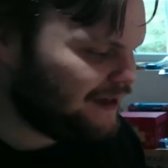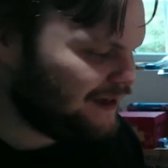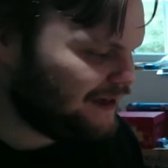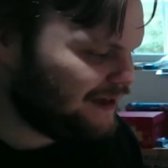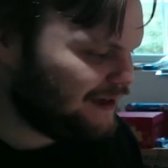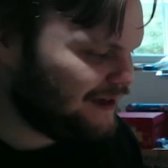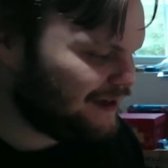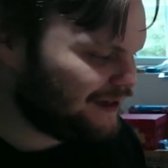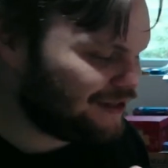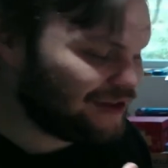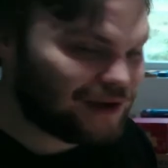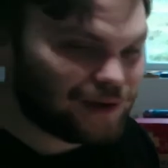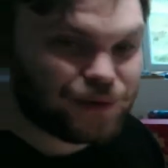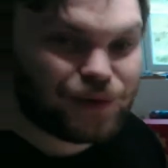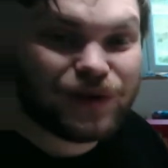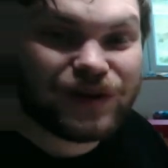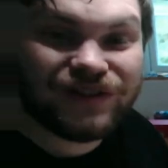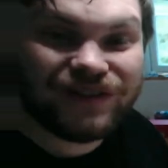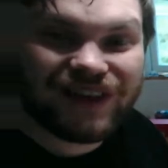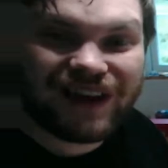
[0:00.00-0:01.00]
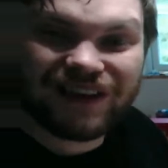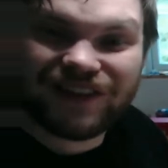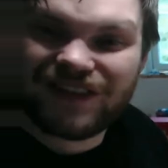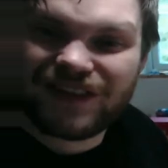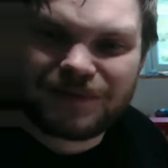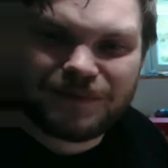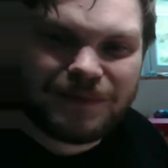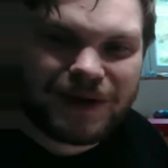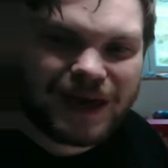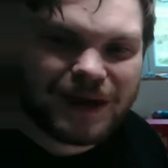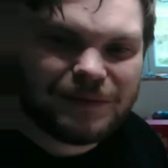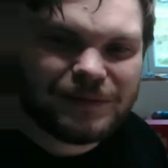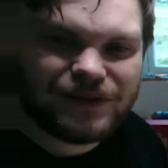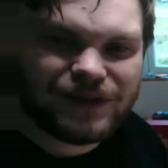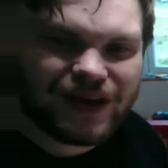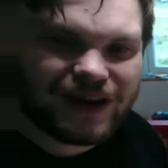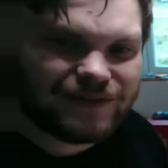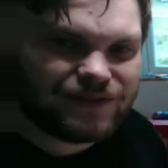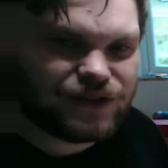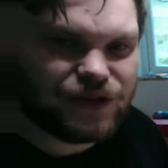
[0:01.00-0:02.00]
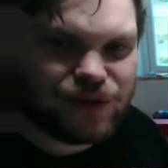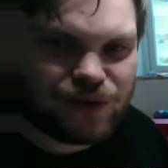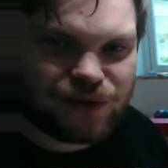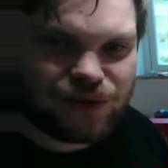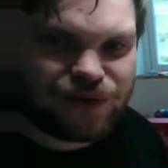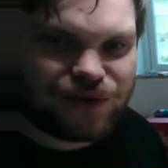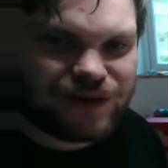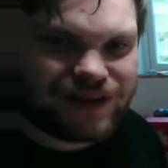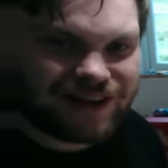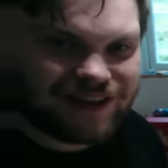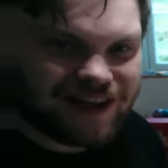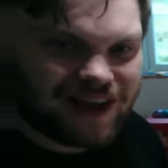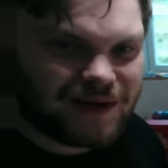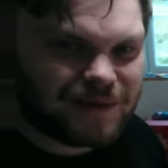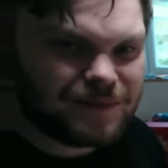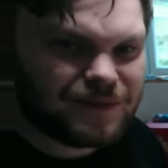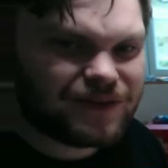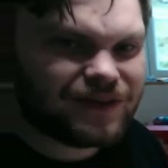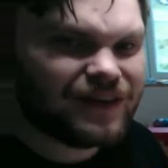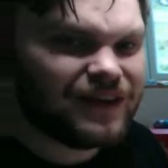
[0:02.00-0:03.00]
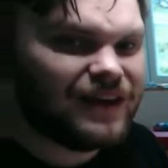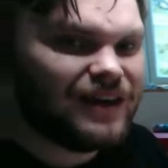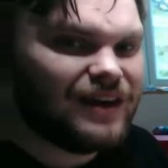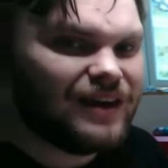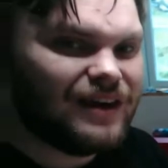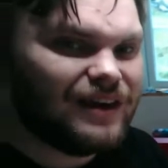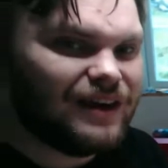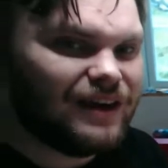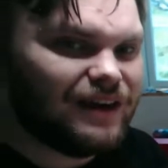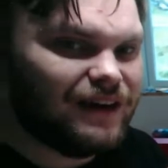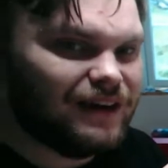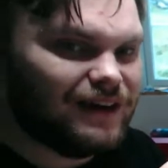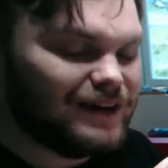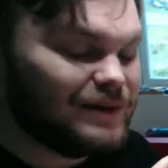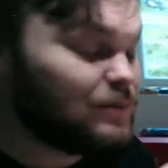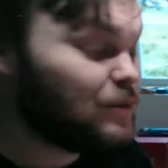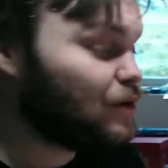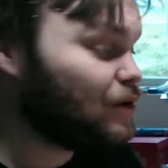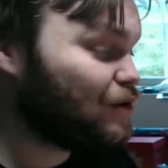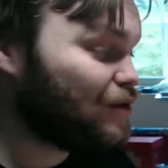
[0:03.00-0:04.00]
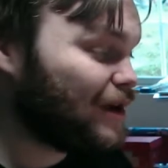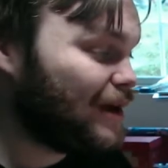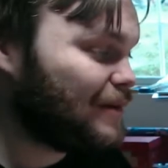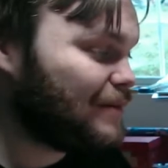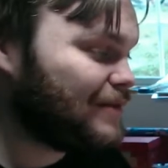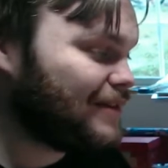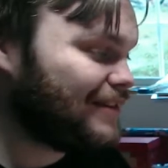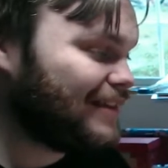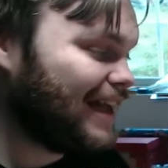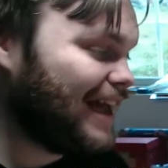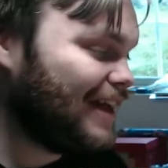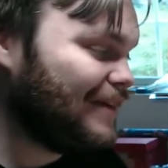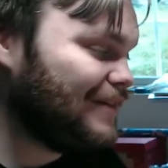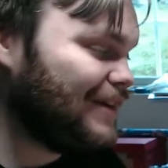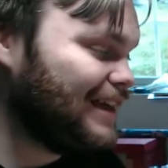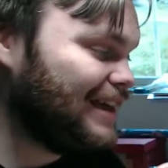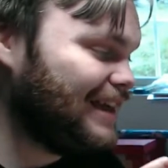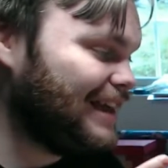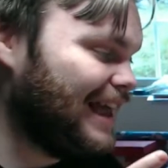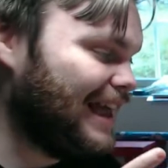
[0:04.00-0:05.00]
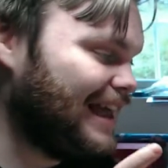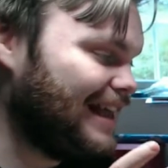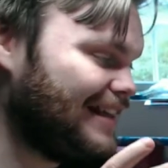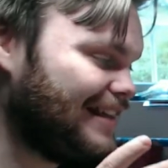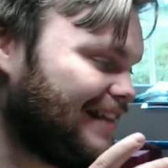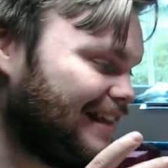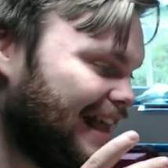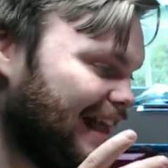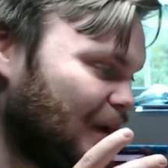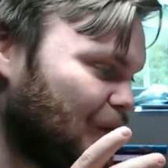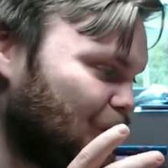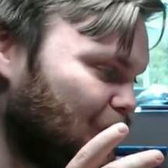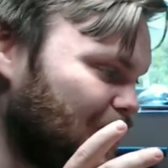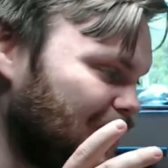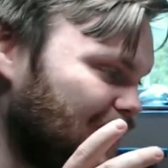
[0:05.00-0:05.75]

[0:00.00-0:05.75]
So I would have liked this maybe to have 2 or 3 stems. Immortal Realms is having a set with